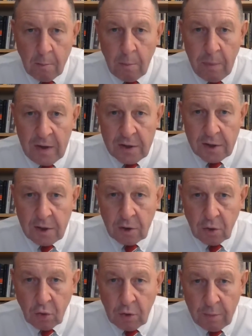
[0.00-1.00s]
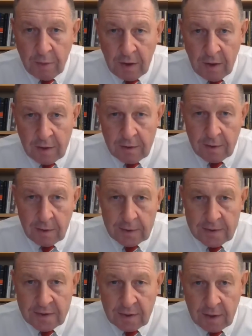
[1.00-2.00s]
and in the so-called territories,
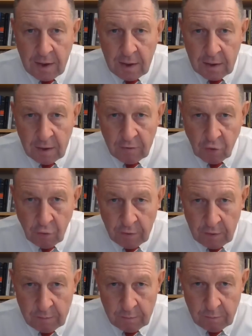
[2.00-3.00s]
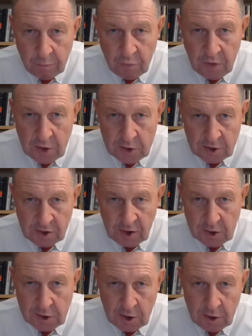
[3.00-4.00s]
or Judea and Samaria,
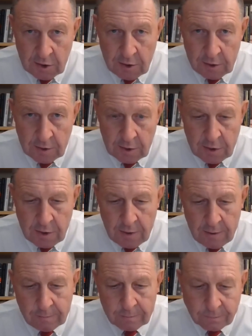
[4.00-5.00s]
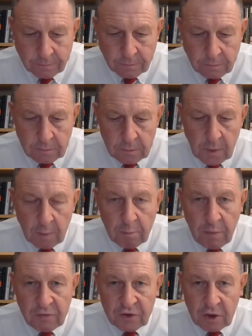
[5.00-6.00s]
as well as within Israel itself.
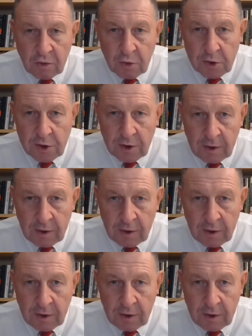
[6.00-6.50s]
For